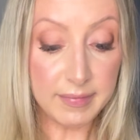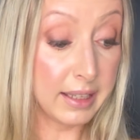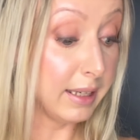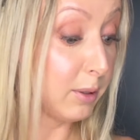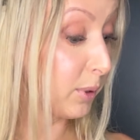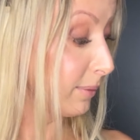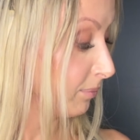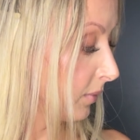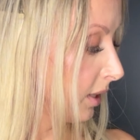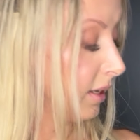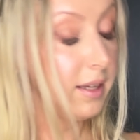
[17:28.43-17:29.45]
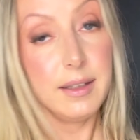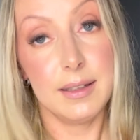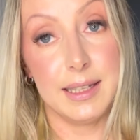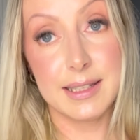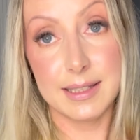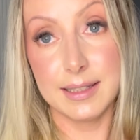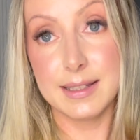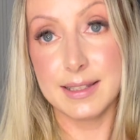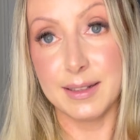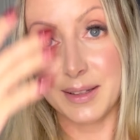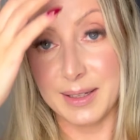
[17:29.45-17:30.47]
anyway it's it's
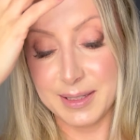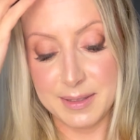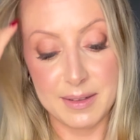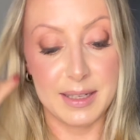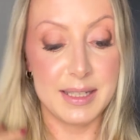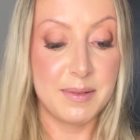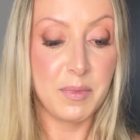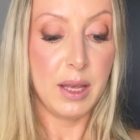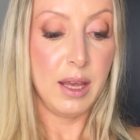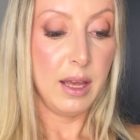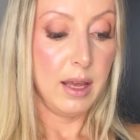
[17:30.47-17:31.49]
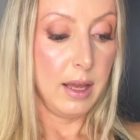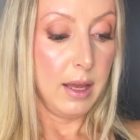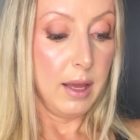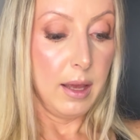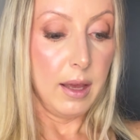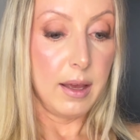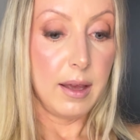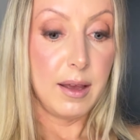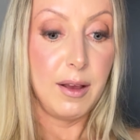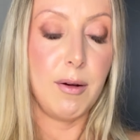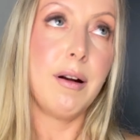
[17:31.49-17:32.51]
still nice nice
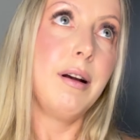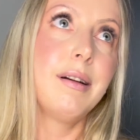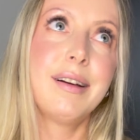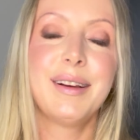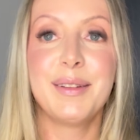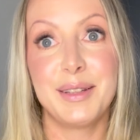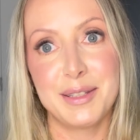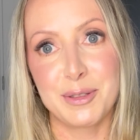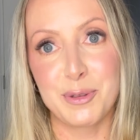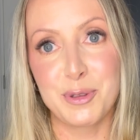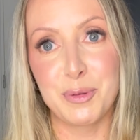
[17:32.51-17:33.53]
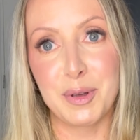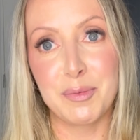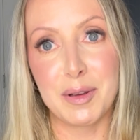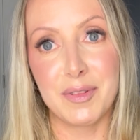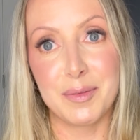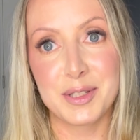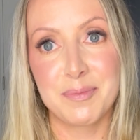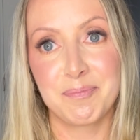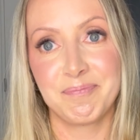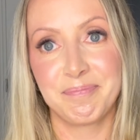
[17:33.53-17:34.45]
uh, oh, this is also one of my favorites